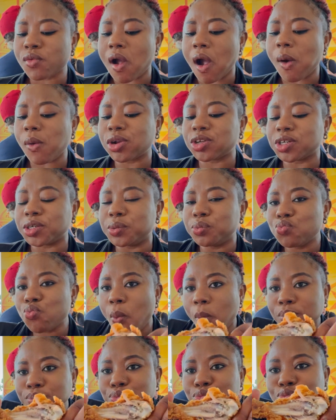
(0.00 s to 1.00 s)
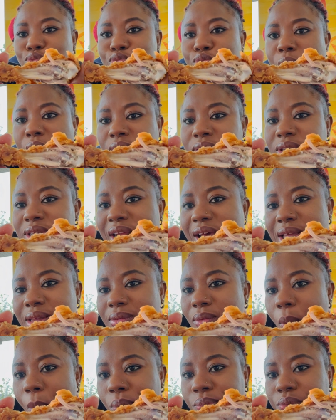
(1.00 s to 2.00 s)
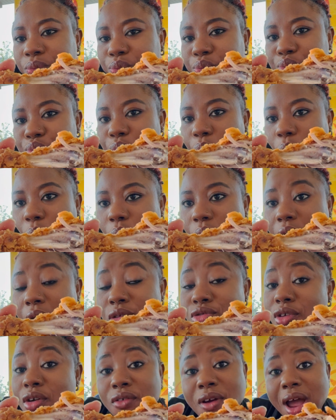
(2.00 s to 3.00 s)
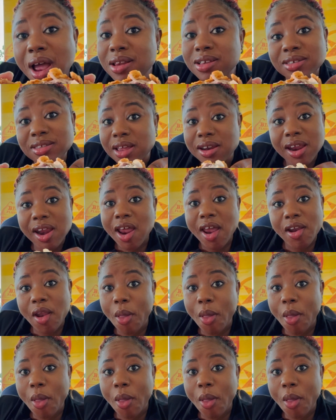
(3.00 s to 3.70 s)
how much is that? You know where I understand it?